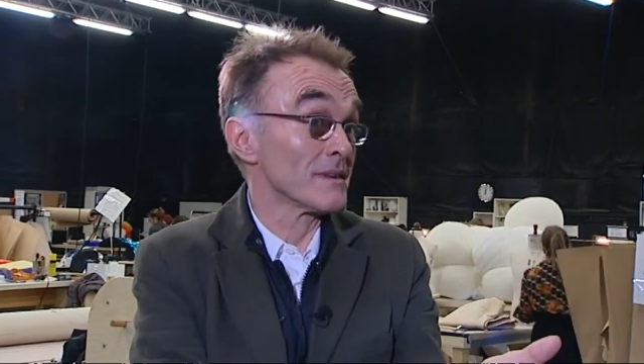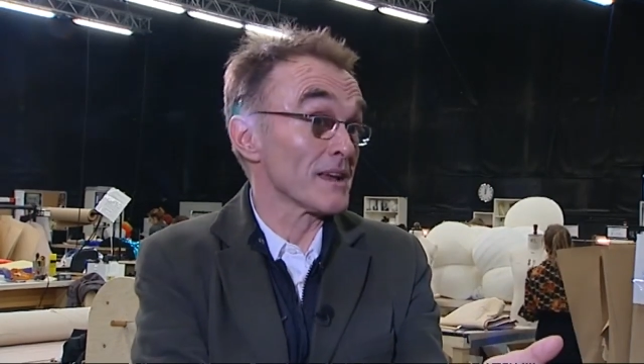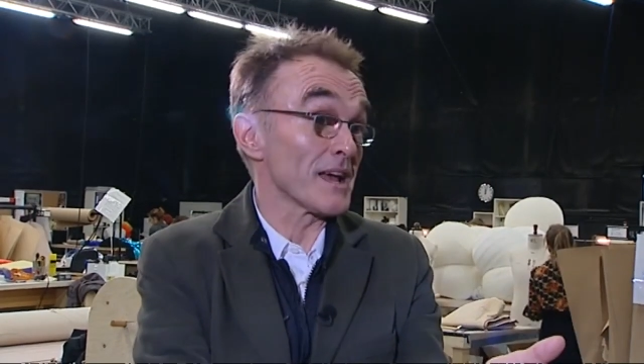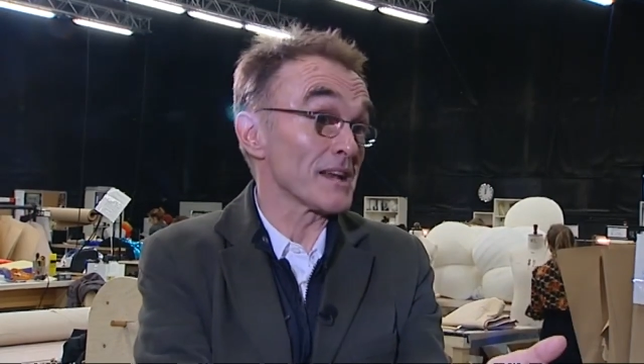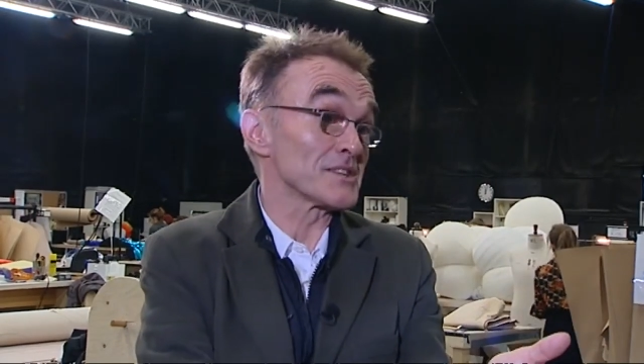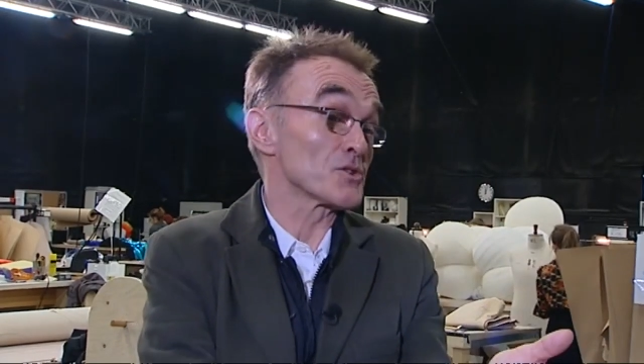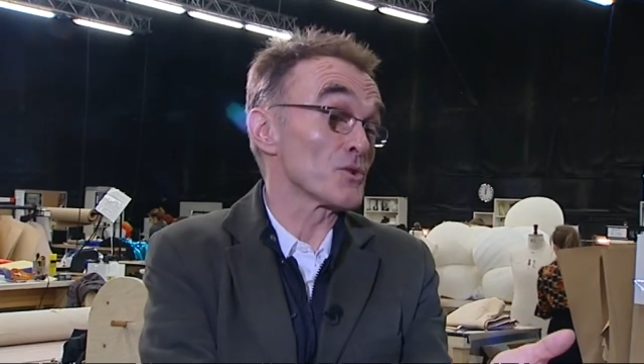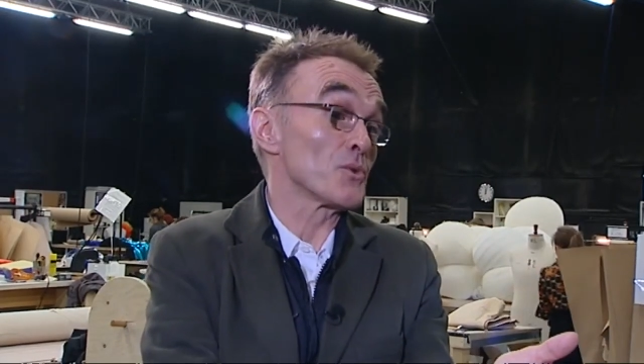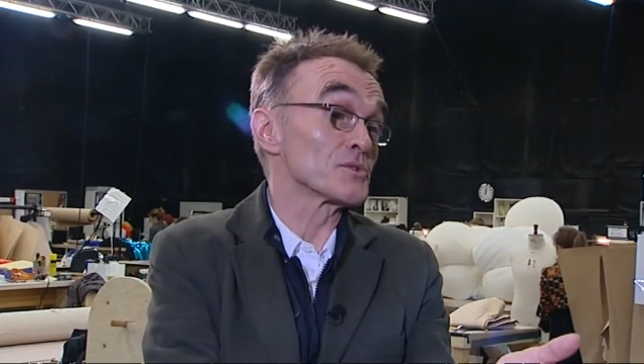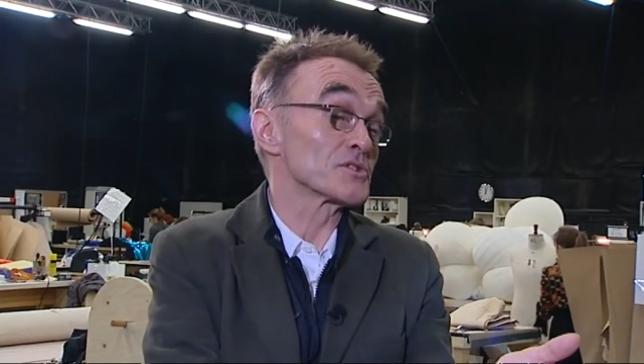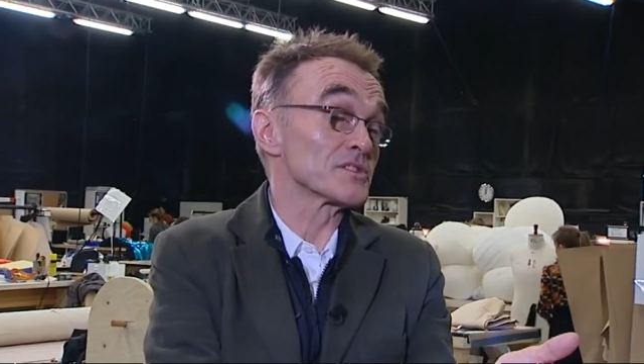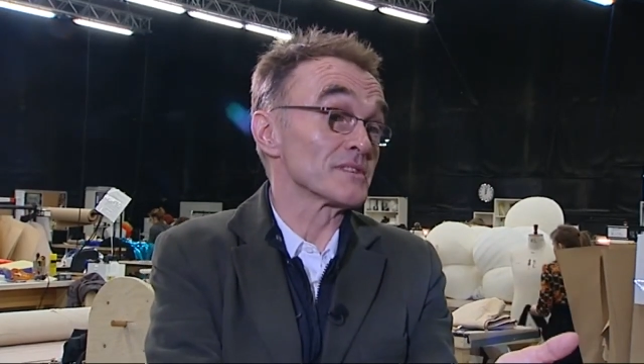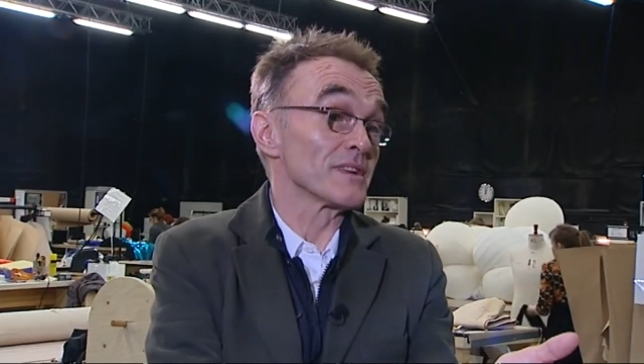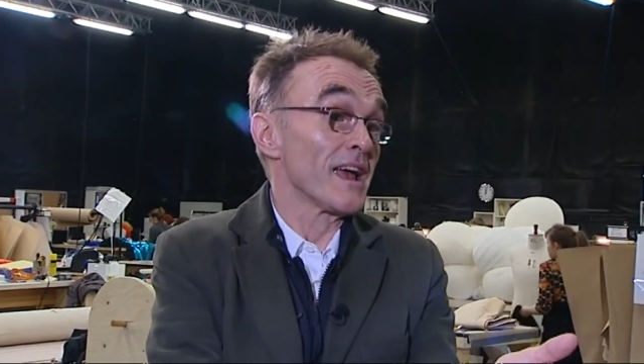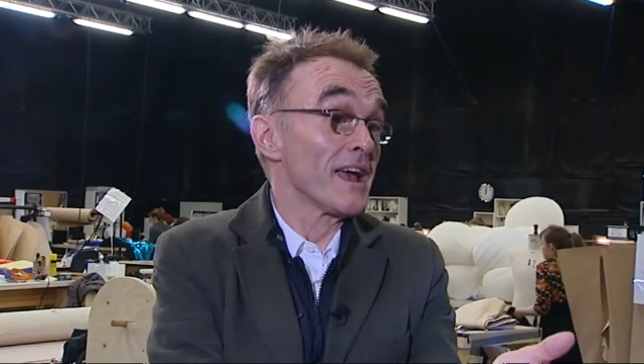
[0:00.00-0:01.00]
and it's
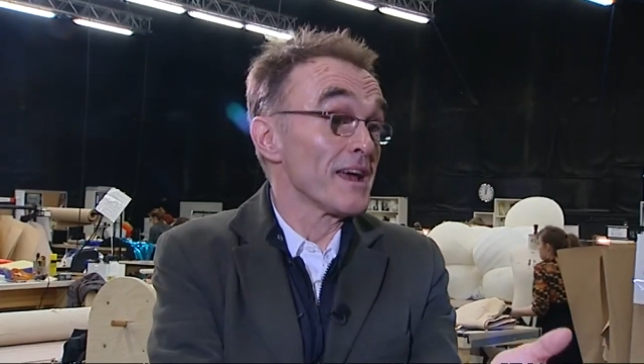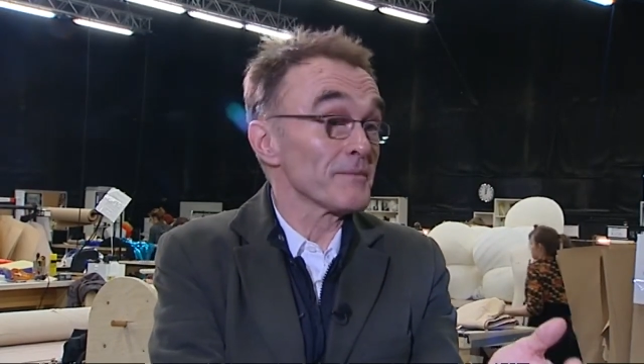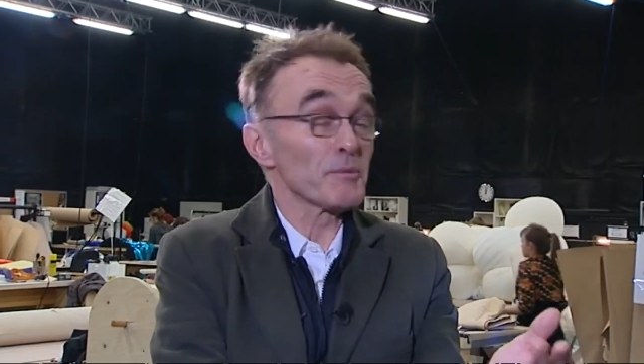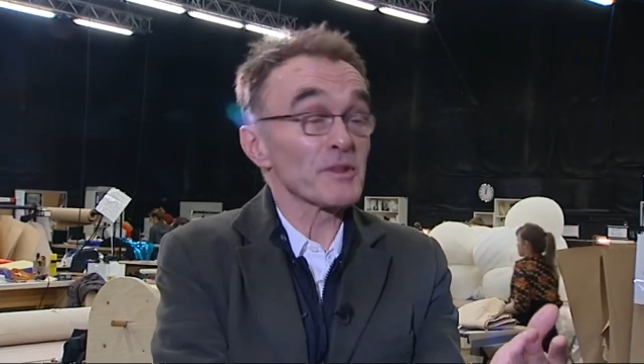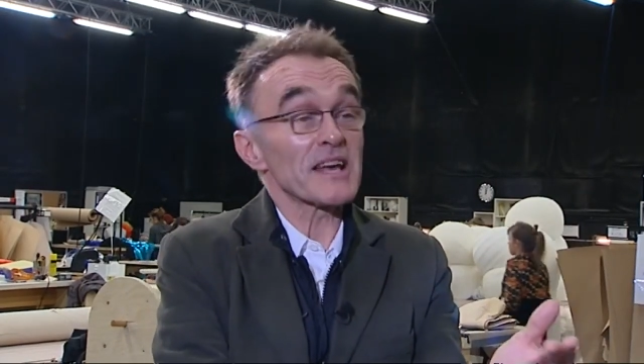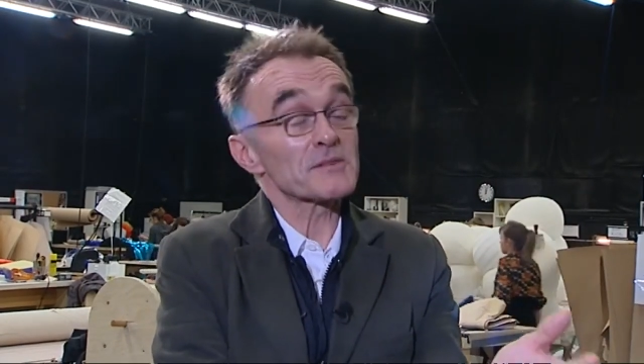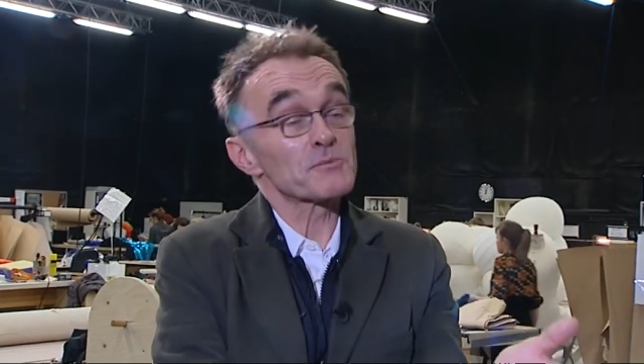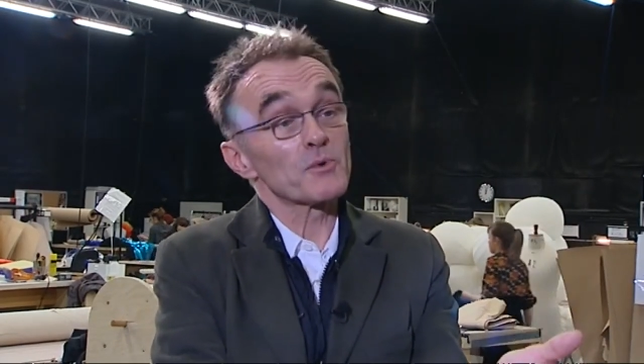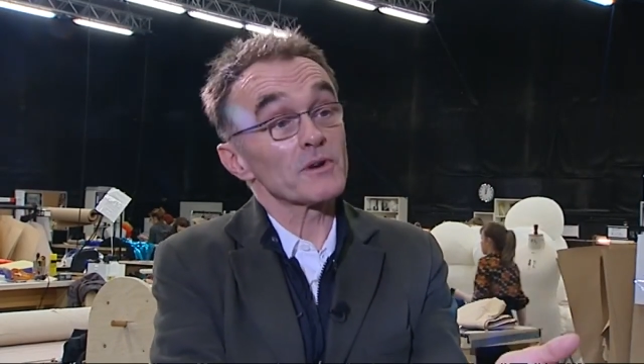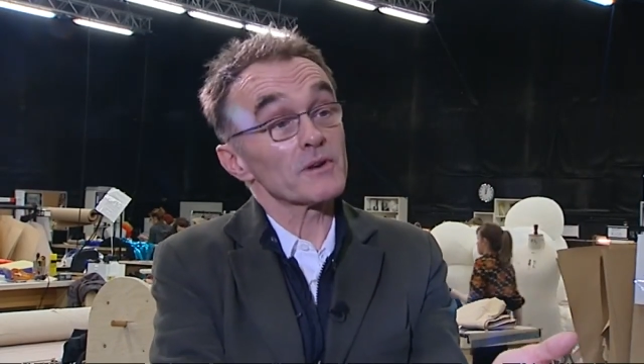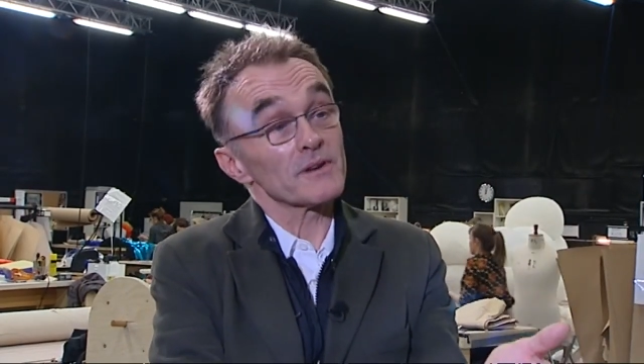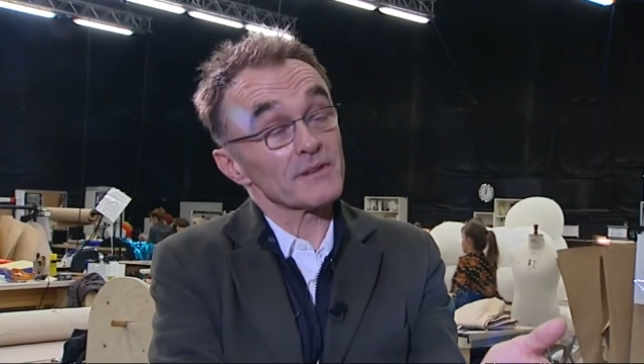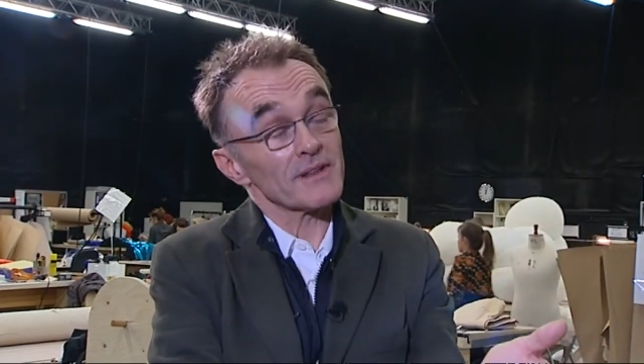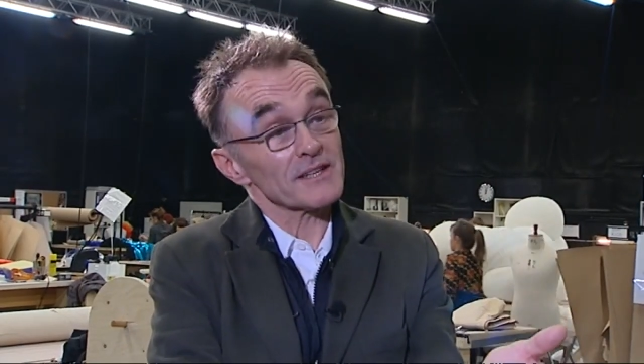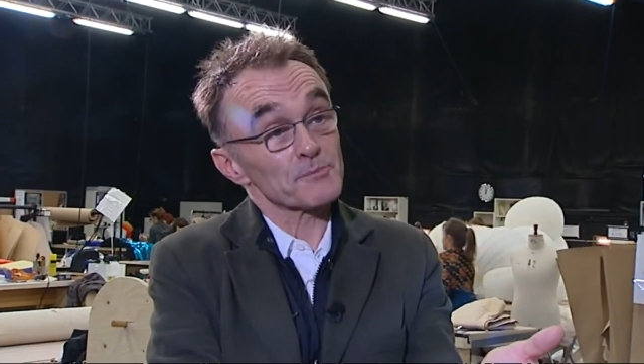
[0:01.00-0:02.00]
always, but
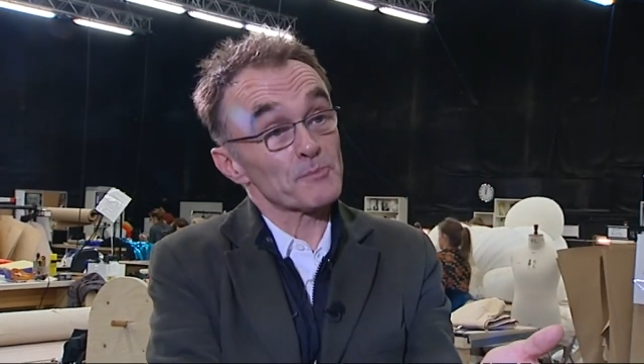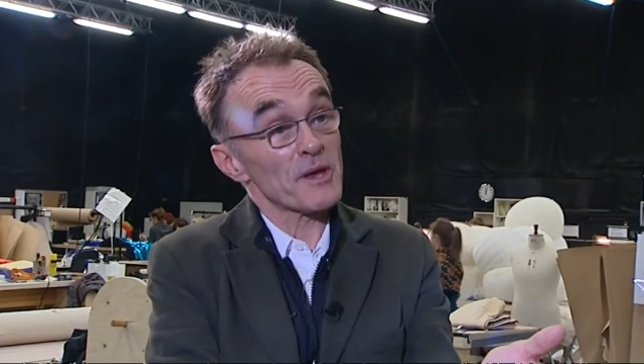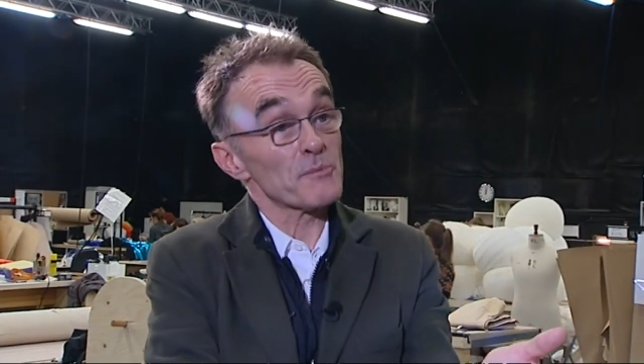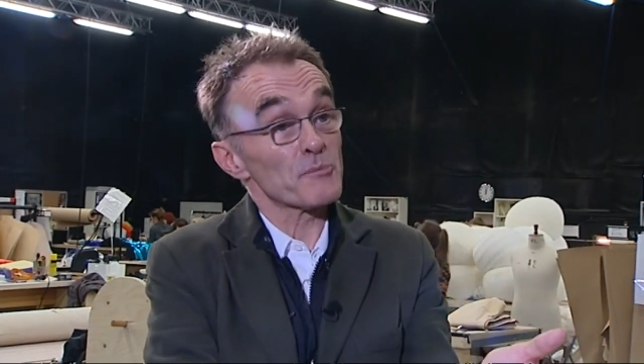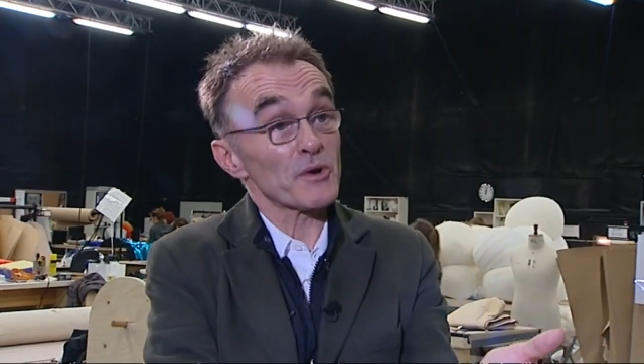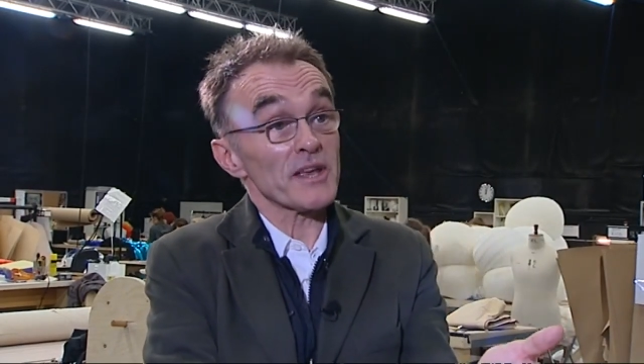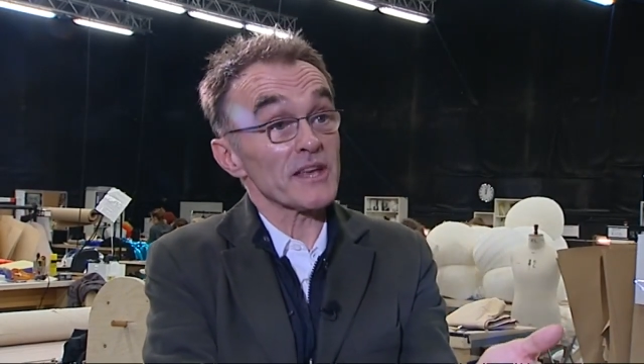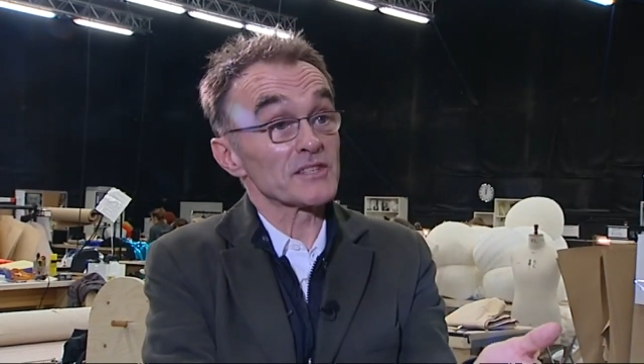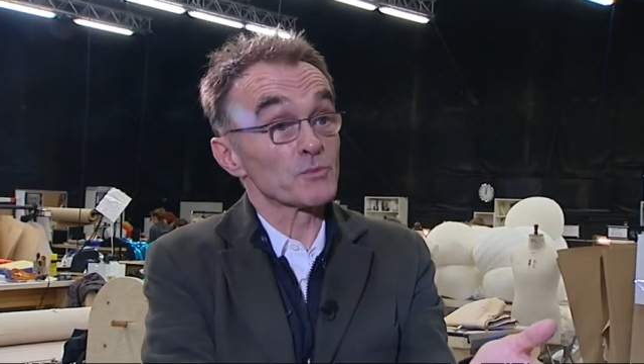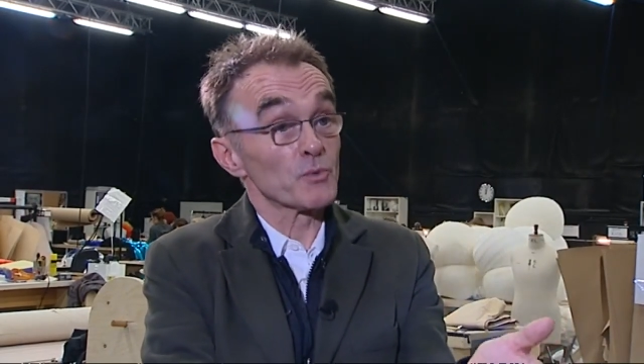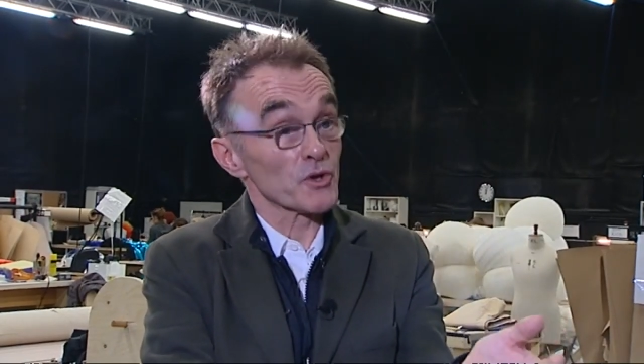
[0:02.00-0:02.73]
that's being British.